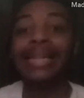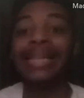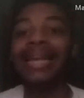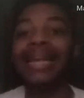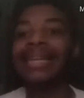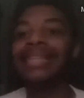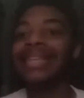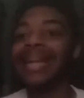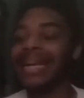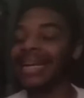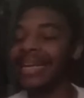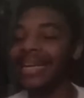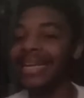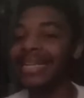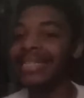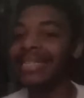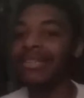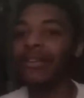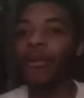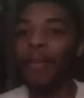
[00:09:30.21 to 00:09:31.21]
That is not
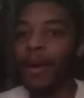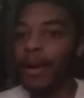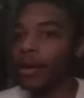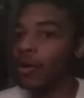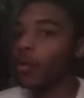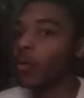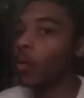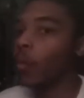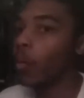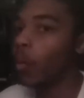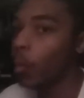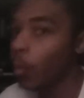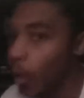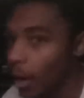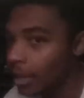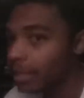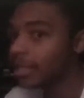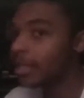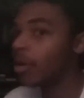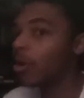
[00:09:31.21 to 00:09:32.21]
easy no matter
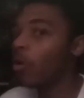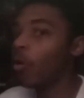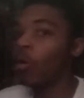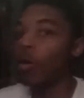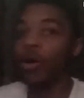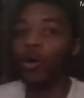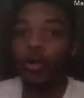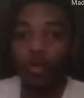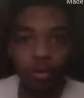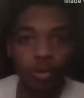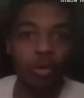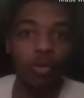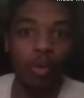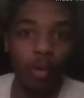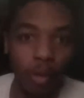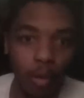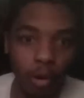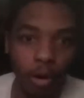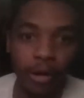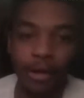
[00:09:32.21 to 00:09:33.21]
what or who
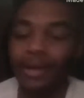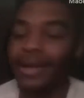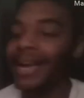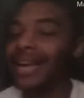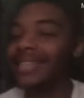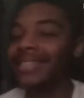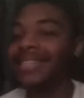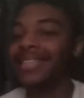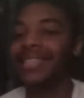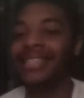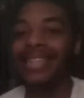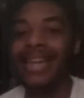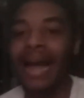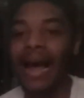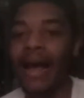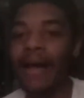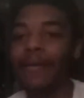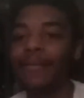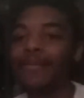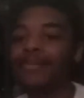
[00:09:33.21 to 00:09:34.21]
you are. It's just
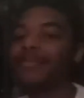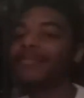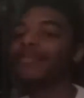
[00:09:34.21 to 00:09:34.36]
not.